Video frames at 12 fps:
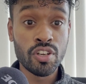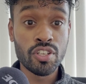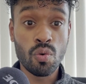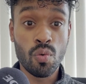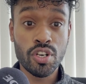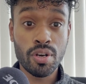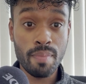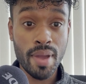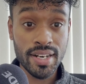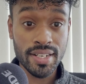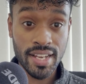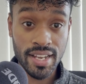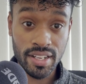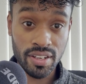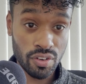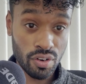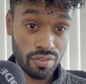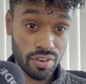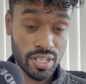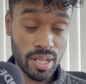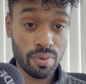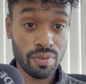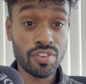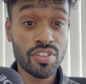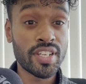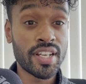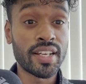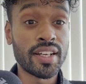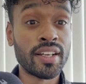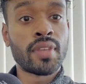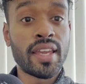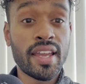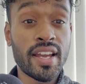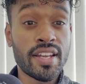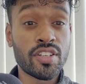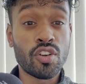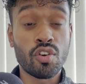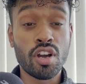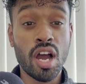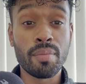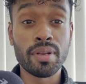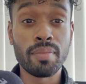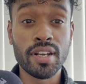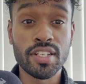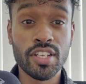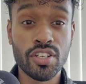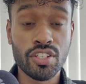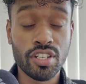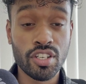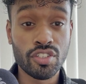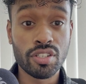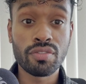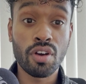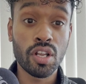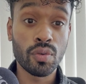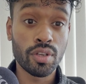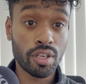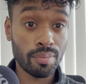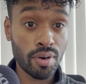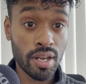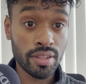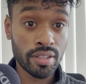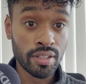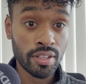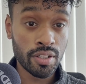So when you're meditating, for example, if you're sitting and, common meditation is just following your breath.